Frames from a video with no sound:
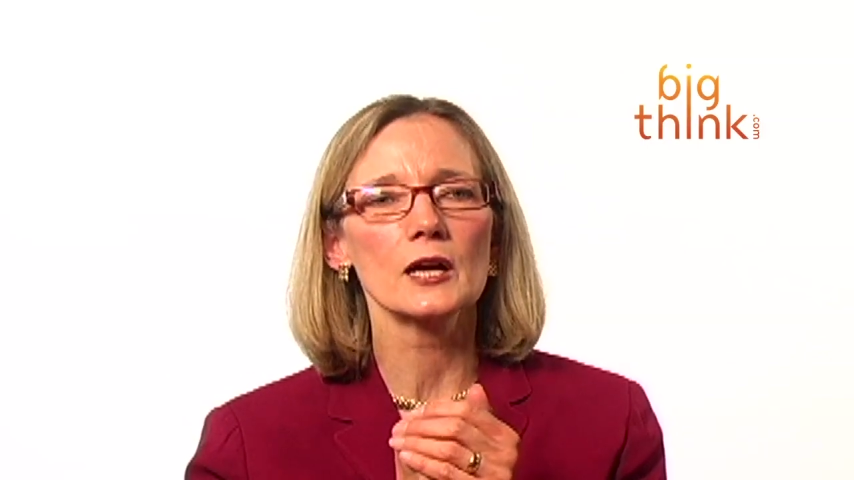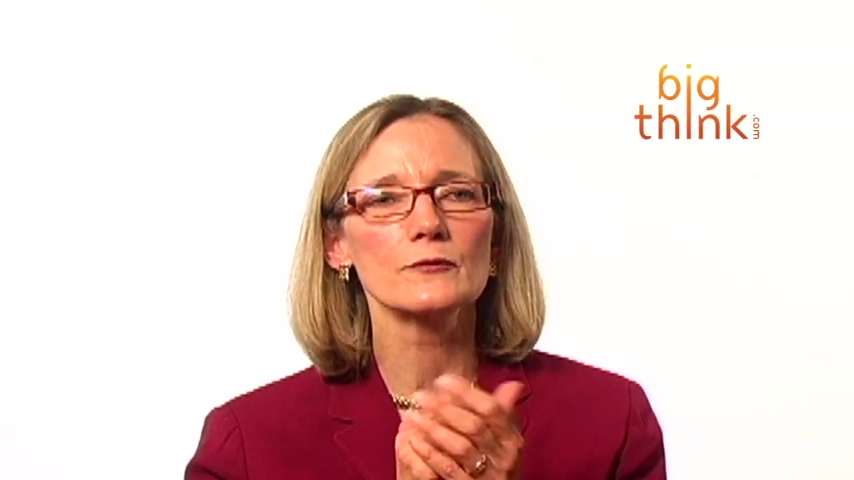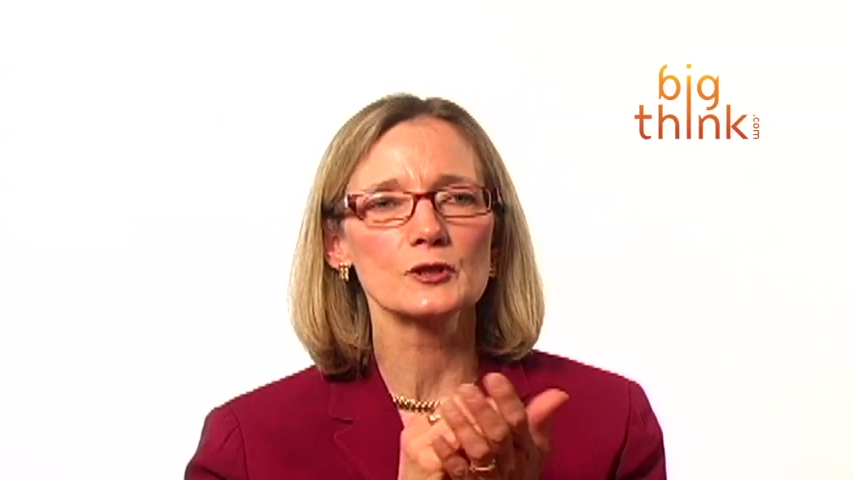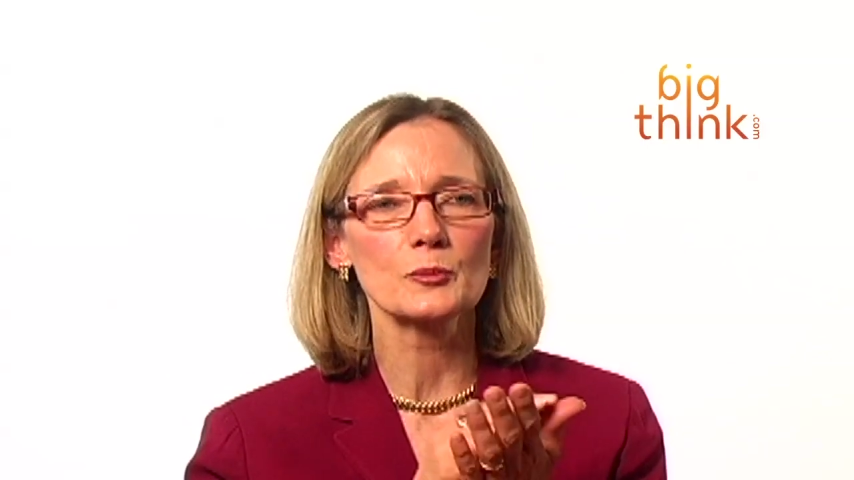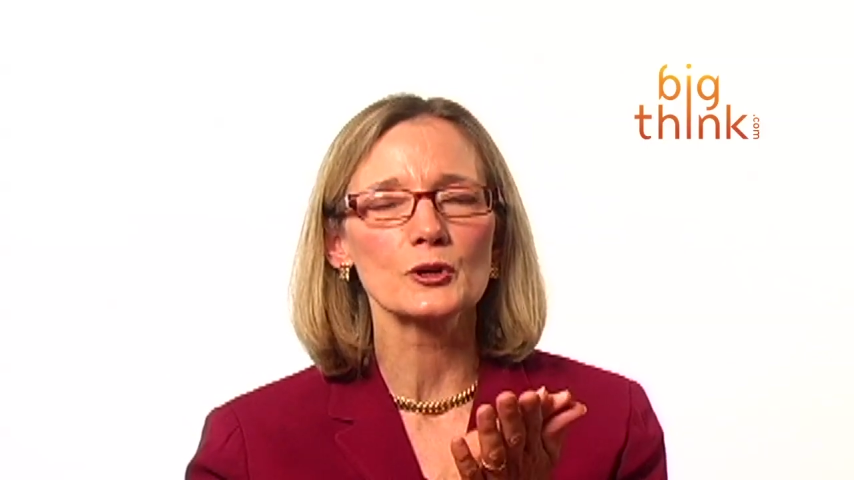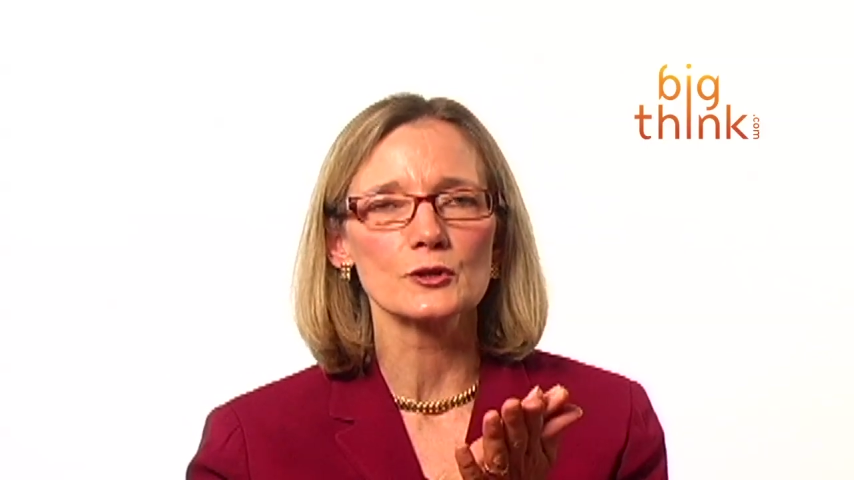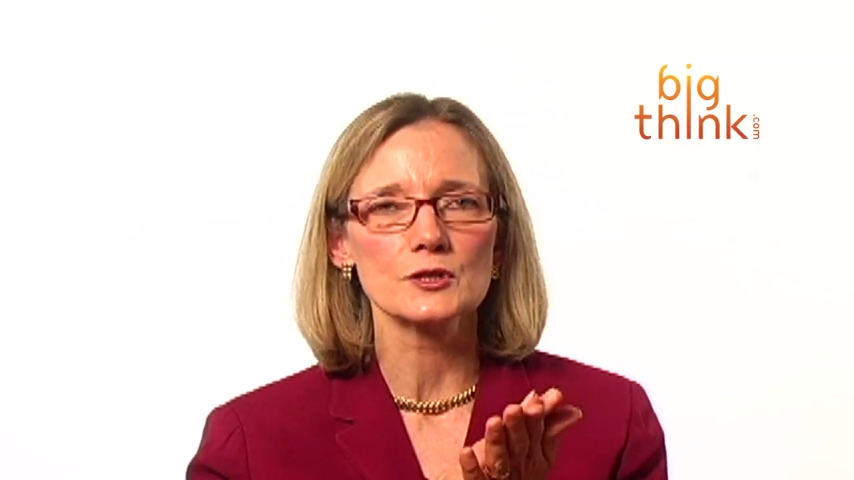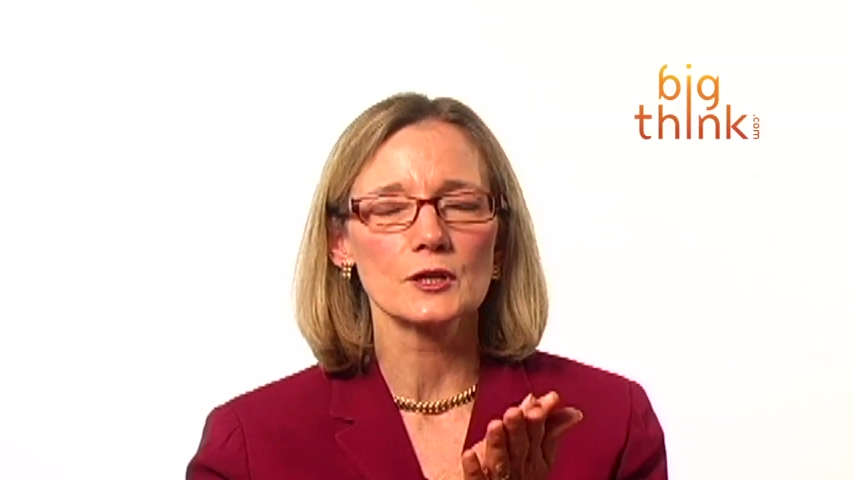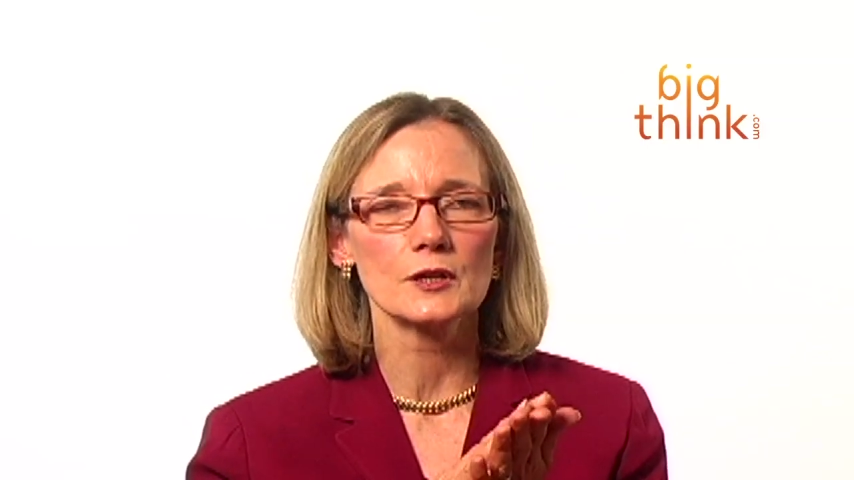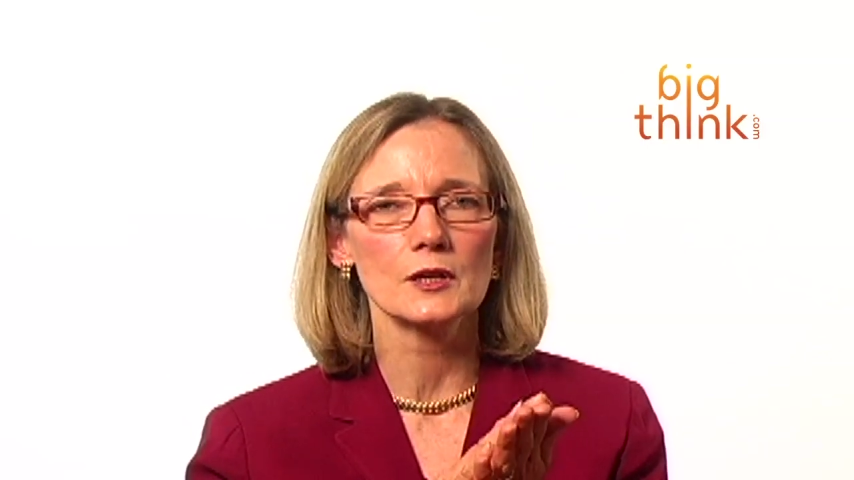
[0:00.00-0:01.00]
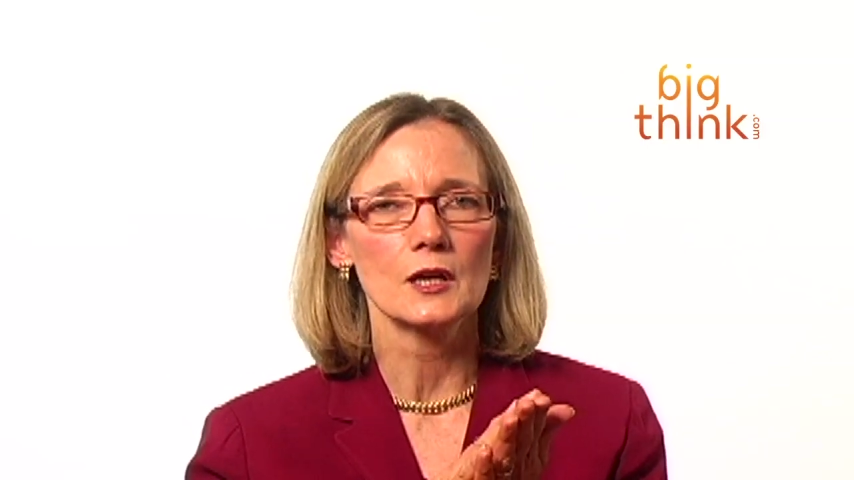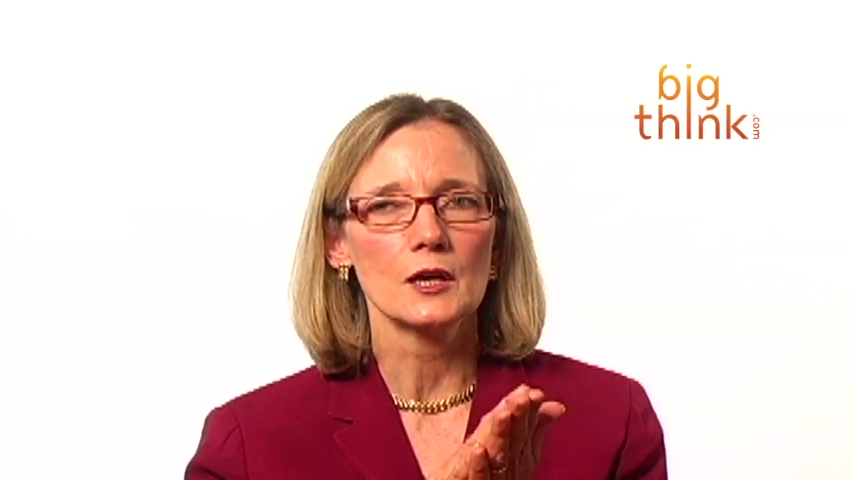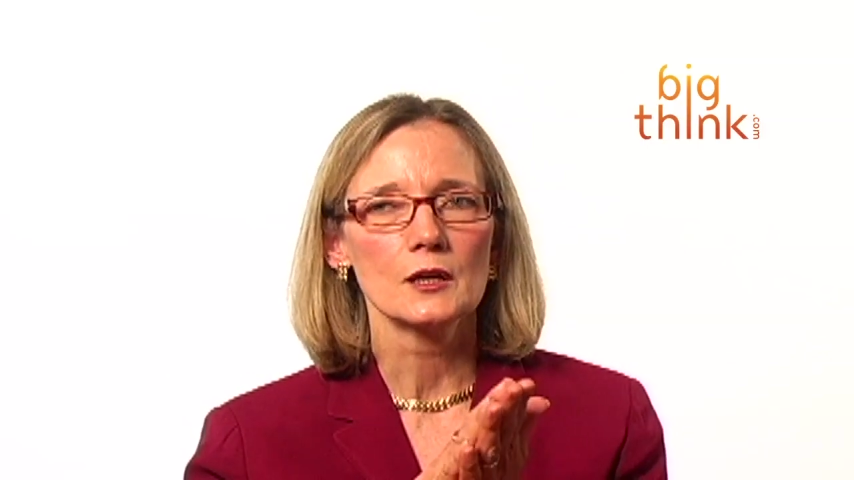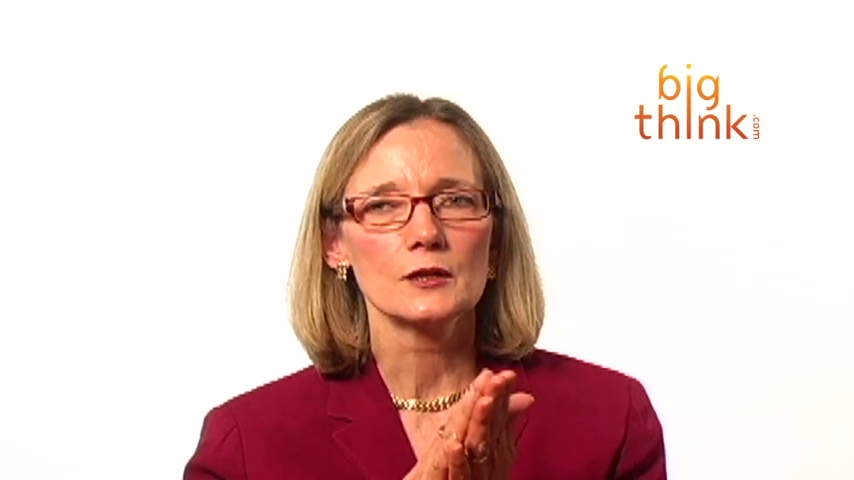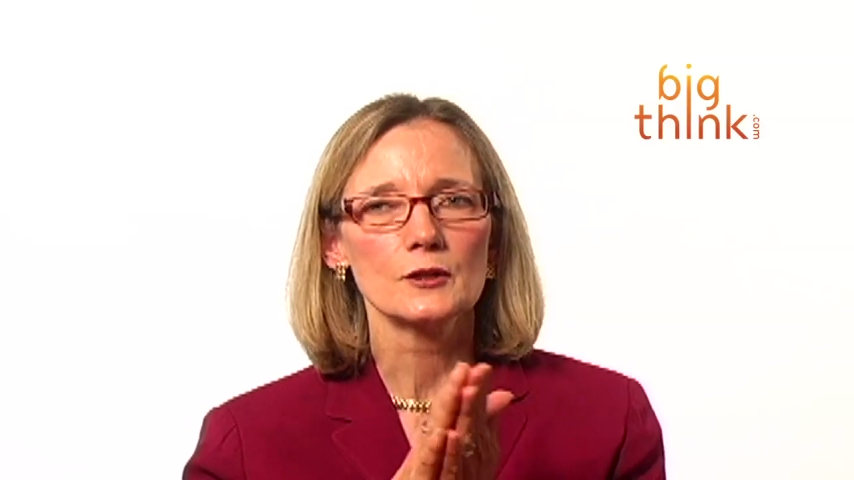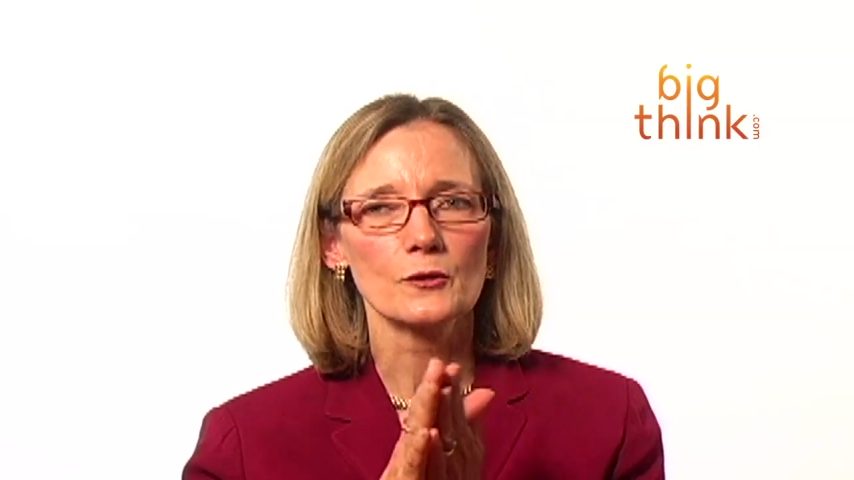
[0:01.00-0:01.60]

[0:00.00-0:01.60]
every person, you